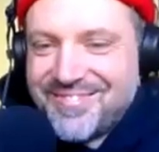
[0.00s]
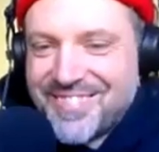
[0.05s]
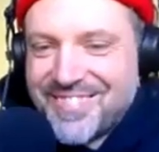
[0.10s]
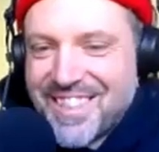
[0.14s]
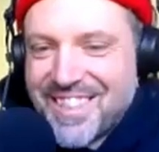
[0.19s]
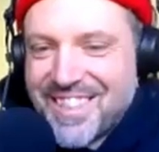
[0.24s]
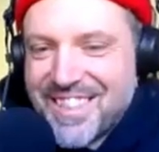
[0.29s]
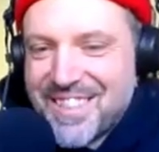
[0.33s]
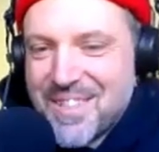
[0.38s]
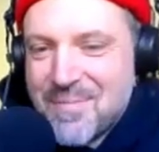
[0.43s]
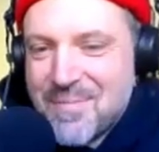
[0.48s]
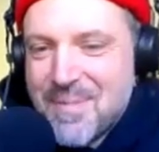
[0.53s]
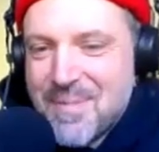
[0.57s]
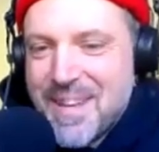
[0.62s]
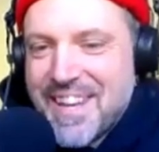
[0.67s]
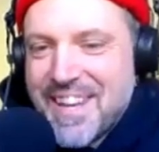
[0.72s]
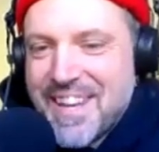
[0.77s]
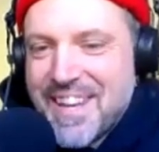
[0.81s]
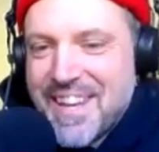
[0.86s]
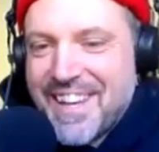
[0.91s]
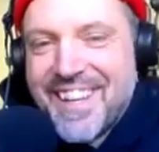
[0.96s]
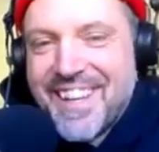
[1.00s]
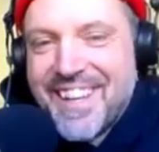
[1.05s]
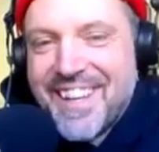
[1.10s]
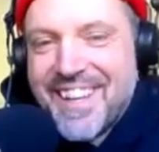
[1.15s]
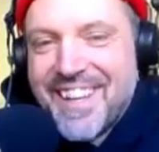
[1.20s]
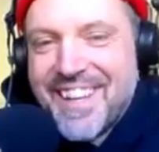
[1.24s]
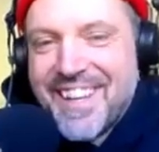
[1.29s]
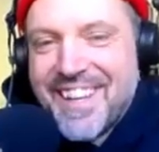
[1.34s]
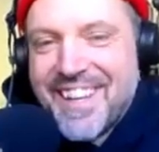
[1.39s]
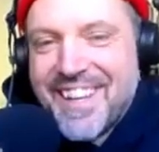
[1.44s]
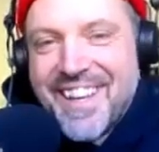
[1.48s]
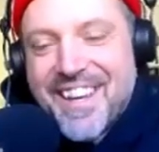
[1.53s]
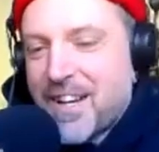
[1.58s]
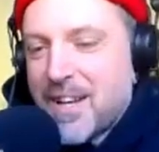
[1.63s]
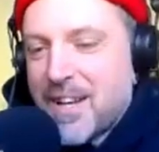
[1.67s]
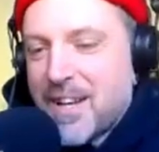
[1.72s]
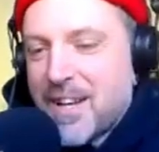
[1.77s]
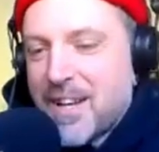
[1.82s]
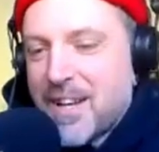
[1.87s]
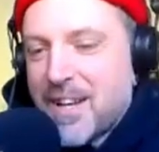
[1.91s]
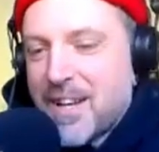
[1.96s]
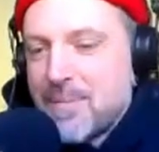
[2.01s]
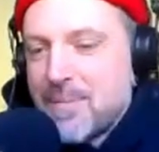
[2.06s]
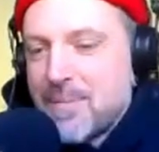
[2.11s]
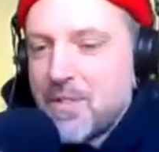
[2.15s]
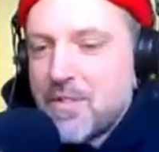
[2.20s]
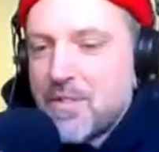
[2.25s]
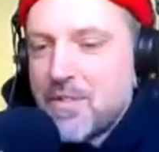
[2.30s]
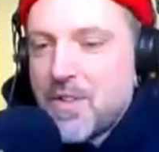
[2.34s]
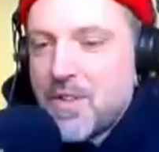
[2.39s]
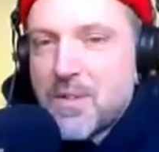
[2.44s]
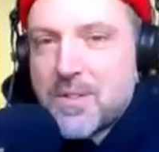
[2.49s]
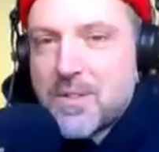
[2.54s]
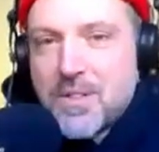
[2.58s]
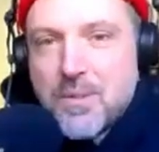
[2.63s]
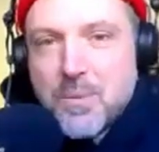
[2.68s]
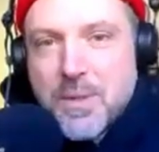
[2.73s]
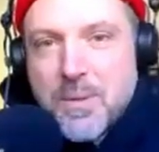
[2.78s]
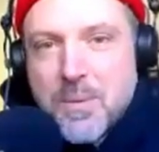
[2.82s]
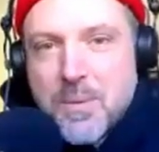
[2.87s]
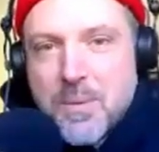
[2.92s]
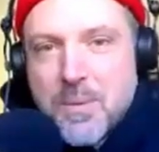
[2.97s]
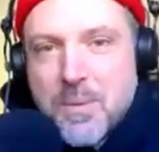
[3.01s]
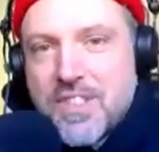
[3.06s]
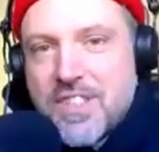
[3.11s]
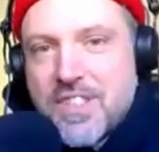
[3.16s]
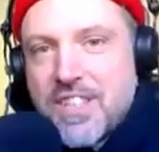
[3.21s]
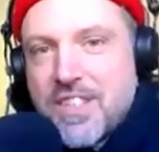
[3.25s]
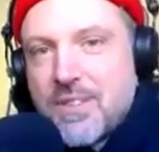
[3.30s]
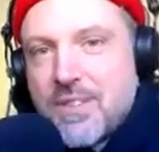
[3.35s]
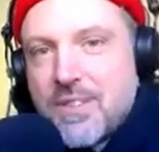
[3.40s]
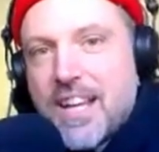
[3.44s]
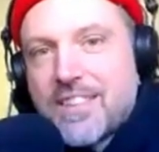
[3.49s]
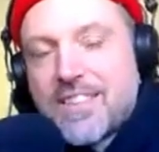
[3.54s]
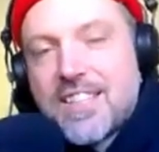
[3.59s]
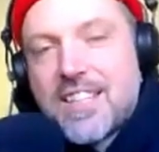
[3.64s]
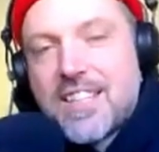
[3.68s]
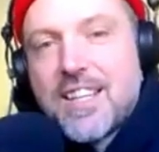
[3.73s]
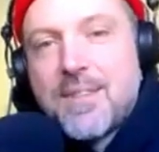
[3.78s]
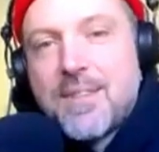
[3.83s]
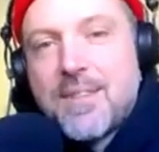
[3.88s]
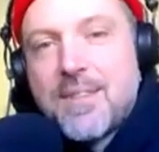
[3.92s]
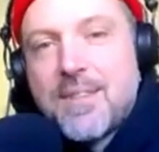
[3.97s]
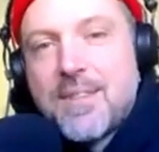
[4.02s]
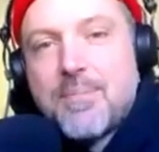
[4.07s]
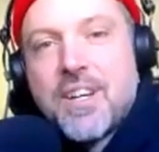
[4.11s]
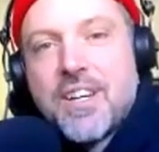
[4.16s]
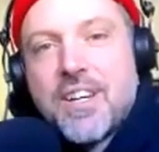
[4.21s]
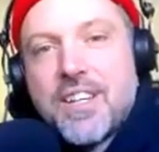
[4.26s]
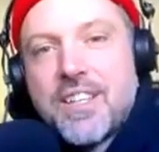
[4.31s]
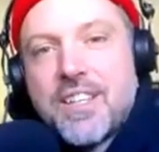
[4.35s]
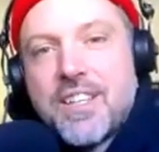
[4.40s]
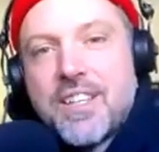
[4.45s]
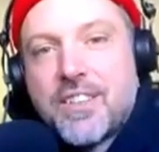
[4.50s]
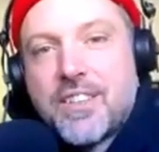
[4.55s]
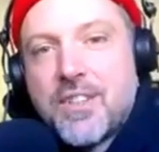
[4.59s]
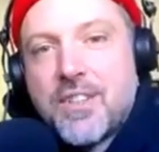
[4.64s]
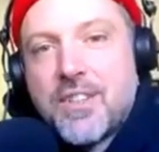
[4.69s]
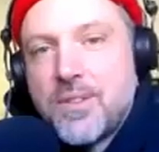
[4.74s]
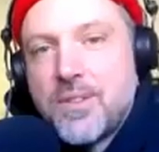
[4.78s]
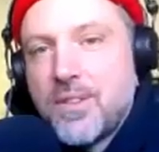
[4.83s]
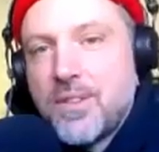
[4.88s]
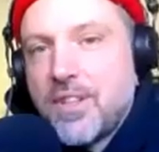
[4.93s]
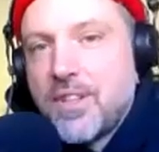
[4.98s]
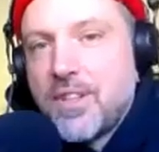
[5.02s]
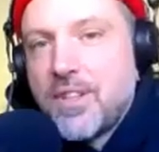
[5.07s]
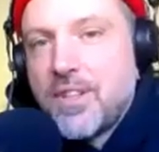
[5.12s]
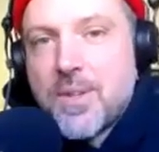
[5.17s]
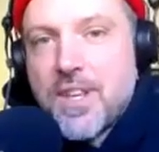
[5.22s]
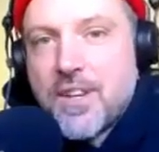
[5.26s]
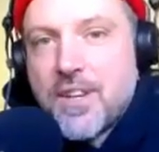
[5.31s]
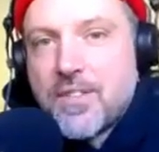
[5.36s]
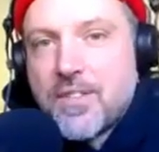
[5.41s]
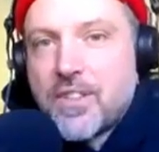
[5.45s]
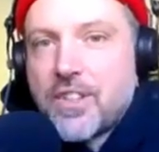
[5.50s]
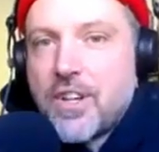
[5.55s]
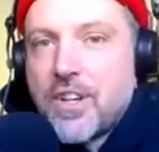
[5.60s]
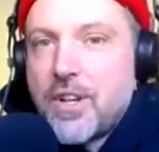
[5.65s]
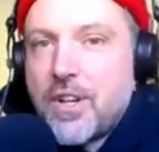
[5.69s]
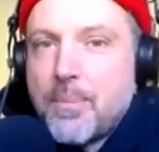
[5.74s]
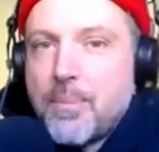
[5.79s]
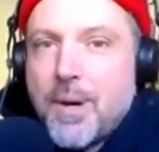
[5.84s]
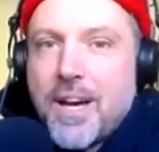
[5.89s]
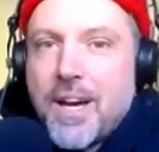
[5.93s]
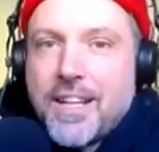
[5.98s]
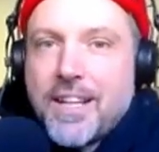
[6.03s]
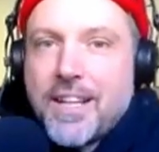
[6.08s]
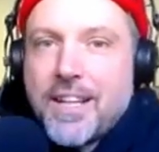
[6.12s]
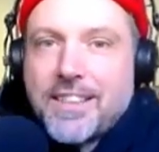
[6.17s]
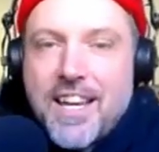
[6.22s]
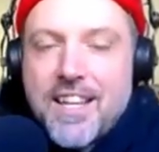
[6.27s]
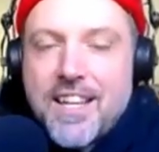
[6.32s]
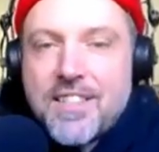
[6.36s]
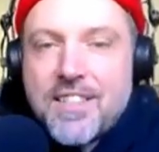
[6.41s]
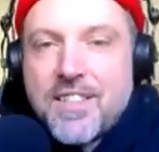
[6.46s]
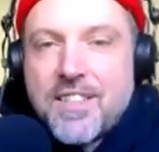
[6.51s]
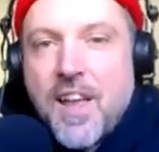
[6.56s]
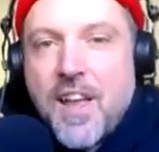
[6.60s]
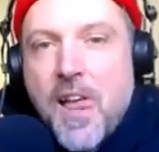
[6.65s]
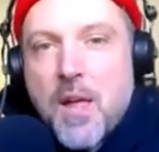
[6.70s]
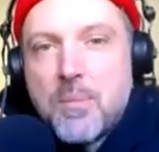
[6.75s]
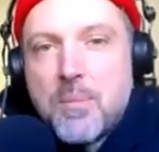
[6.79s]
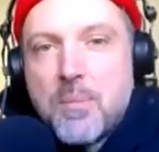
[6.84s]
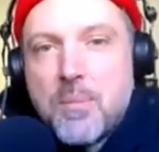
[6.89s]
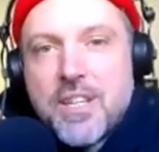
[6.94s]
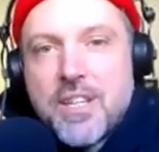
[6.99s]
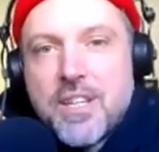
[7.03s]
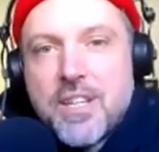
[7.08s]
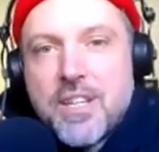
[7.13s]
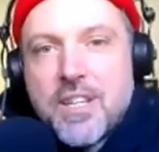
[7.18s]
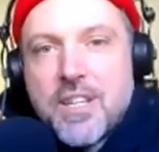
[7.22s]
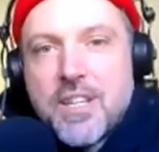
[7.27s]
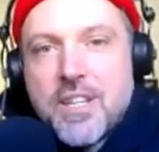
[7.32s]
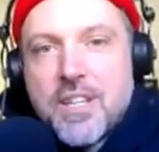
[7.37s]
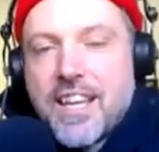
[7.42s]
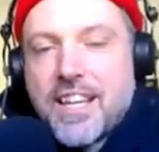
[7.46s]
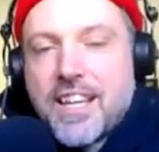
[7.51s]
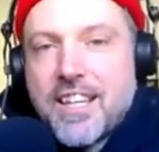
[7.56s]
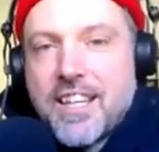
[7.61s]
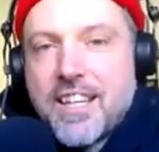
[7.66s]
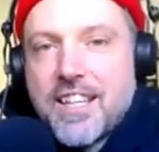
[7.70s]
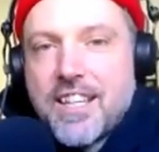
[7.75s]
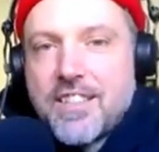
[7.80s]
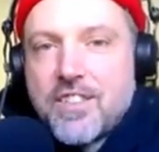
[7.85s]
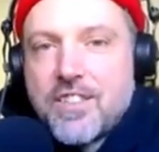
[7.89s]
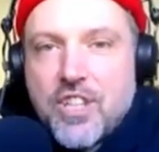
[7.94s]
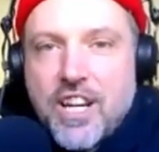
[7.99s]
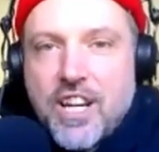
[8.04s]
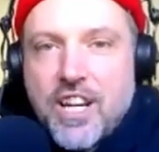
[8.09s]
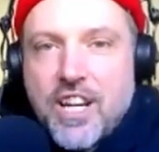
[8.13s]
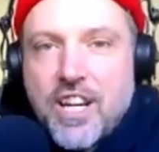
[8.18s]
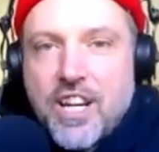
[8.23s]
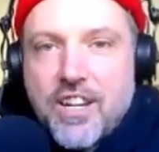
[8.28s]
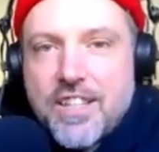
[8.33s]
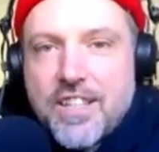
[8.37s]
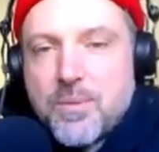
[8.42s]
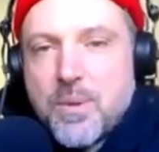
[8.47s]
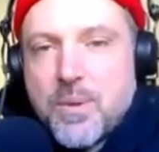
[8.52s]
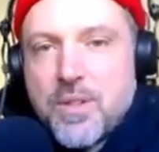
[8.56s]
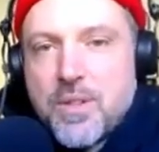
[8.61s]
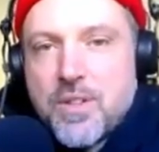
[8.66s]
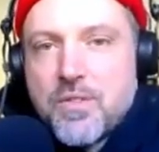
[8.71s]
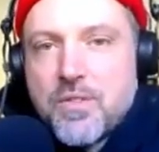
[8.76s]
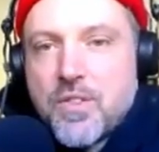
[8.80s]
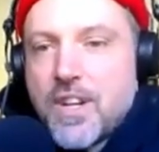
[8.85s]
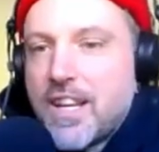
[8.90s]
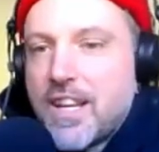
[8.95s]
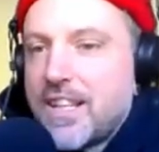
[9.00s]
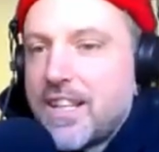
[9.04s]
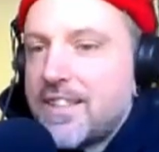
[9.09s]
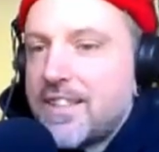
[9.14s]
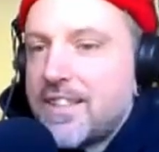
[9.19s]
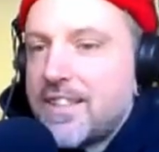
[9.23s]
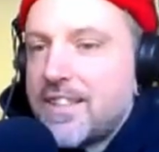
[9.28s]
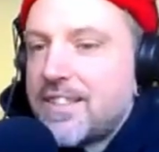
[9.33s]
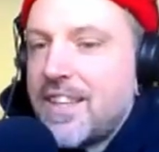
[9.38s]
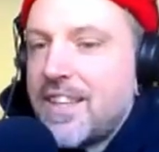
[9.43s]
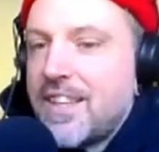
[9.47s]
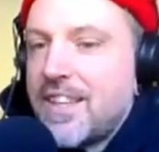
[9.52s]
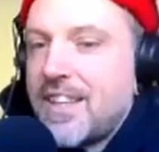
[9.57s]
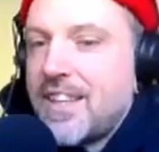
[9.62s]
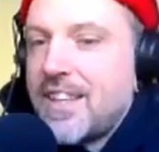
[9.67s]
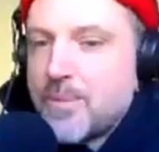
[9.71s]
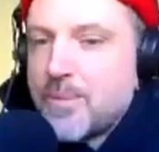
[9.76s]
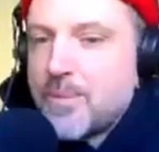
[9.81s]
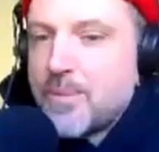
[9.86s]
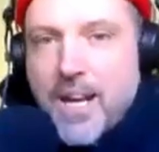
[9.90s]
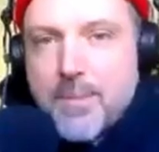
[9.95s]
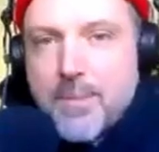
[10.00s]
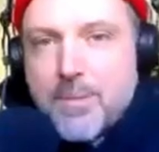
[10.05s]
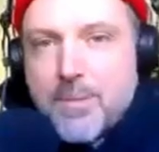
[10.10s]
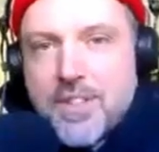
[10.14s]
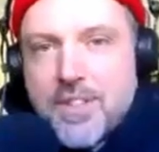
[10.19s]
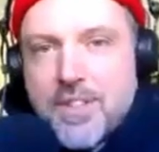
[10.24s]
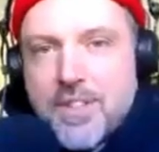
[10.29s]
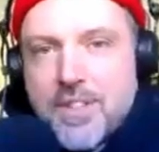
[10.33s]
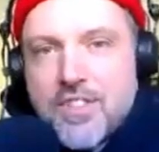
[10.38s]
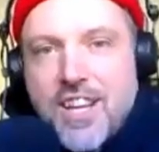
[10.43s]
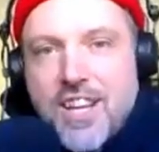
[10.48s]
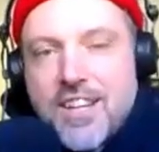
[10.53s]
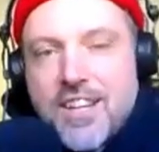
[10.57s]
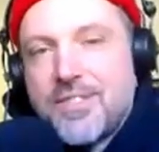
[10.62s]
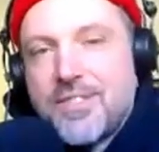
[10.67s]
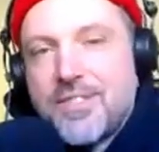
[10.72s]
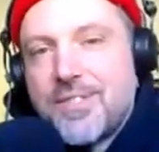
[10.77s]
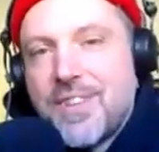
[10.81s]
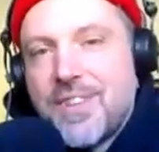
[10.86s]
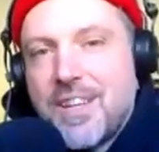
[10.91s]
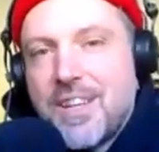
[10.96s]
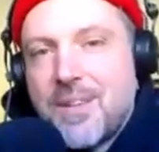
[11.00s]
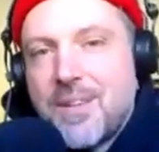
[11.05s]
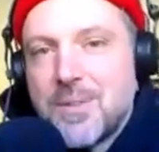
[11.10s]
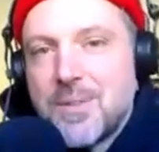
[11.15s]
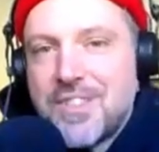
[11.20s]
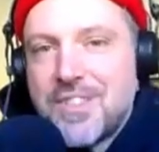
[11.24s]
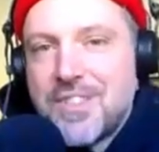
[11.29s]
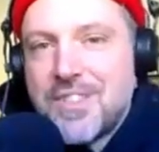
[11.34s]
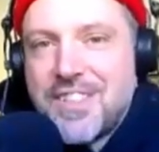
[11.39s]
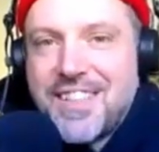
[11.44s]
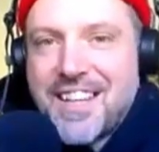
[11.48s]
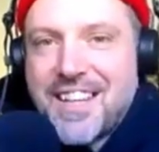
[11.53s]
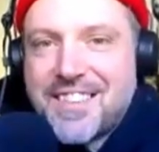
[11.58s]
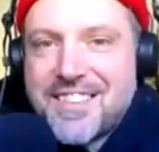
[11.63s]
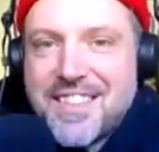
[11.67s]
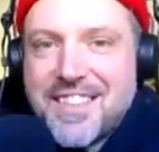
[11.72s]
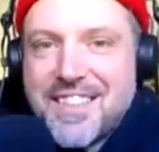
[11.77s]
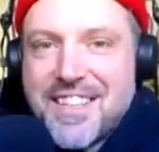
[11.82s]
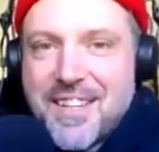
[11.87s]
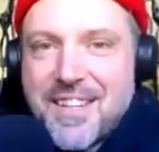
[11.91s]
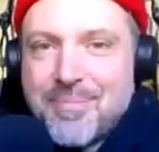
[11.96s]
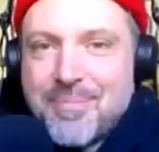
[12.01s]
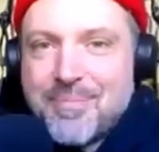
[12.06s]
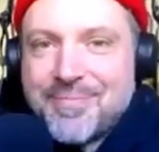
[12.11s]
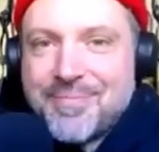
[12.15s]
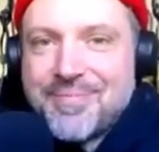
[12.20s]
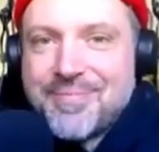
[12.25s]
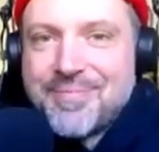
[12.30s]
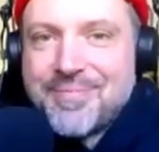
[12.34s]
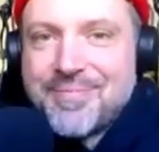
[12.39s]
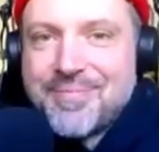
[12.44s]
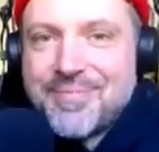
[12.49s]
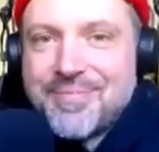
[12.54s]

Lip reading: Good to be. All right, beautiful folks. We will see you next time on Kundalini Without the Cult podcast. Please like us, share us with your friends, subscribe to the channel, and we'll see you next time.